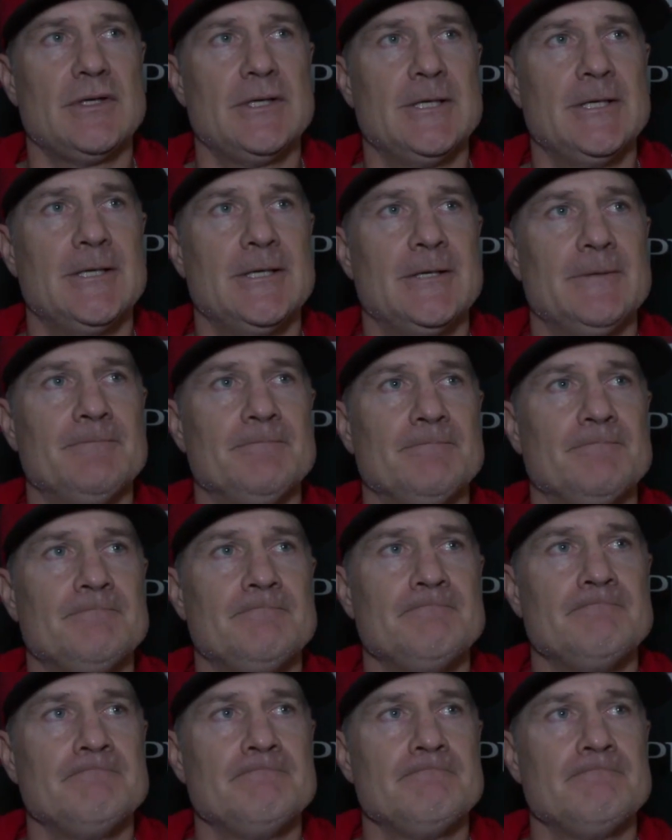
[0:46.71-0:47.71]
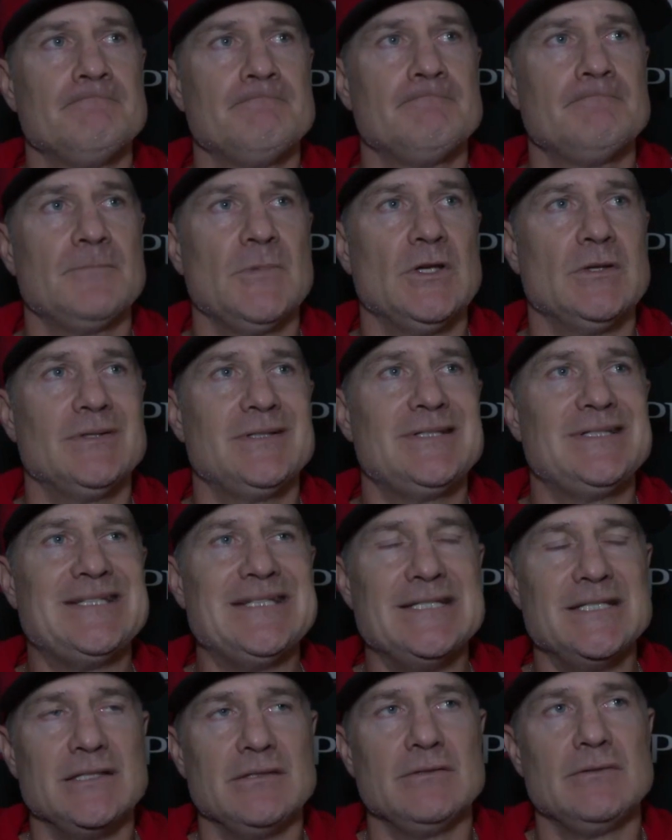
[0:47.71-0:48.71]
And
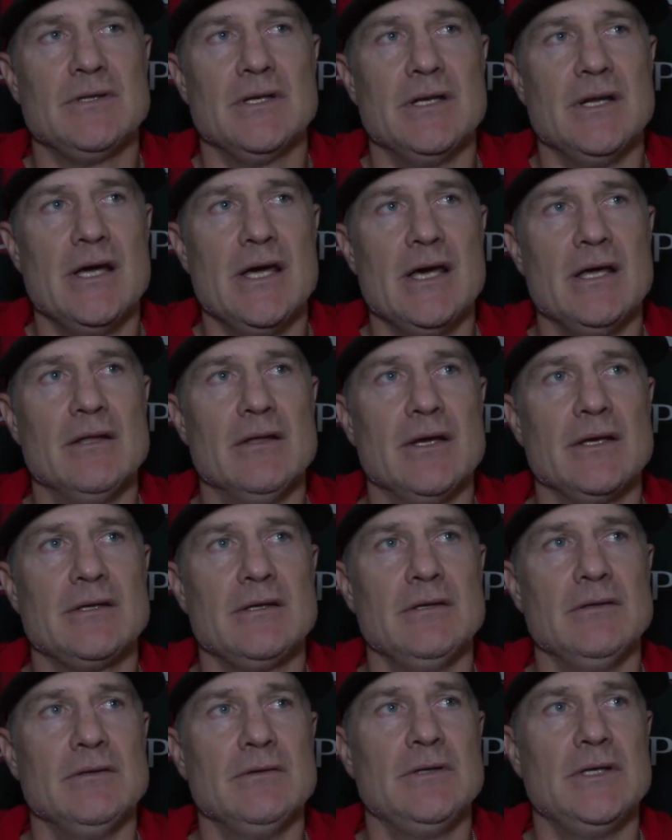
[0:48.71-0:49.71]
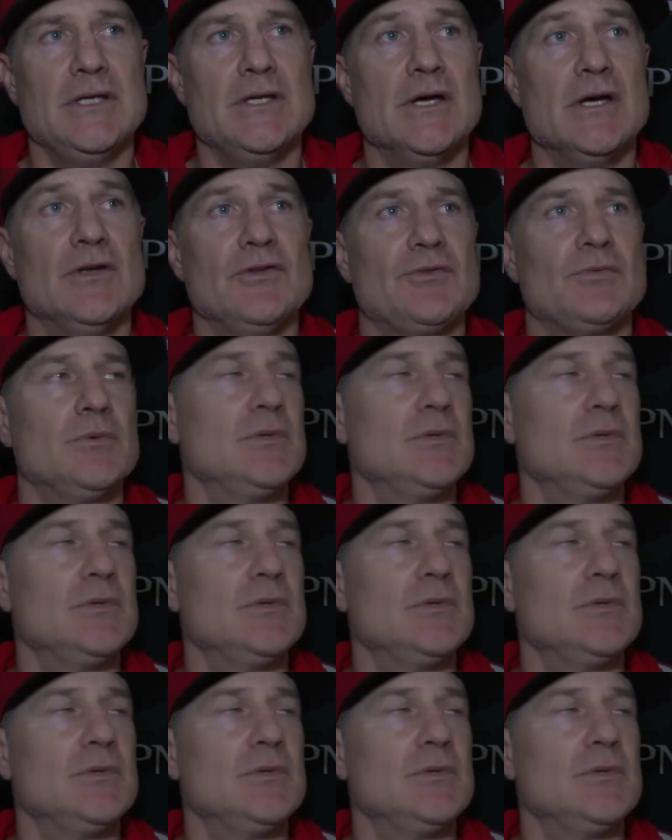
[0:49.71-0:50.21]
didn't get ahead like he does